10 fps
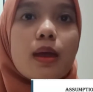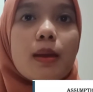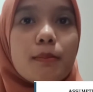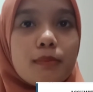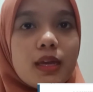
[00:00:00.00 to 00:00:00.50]

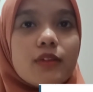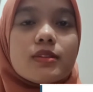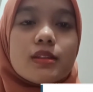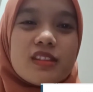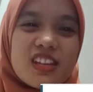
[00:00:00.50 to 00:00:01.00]
may
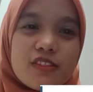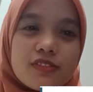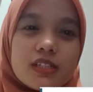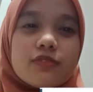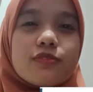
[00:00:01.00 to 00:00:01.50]

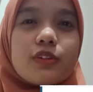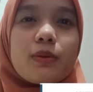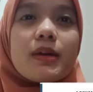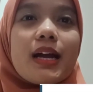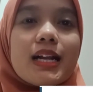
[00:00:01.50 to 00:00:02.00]
differ
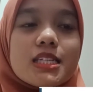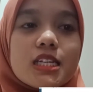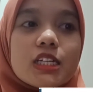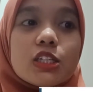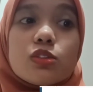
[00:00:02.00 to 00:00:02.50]
from
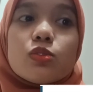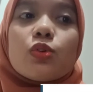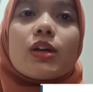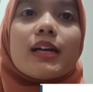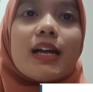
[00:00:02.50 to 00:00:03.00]
culture to
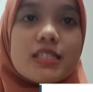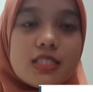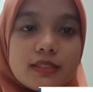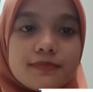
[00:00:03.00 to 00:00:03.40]
culture.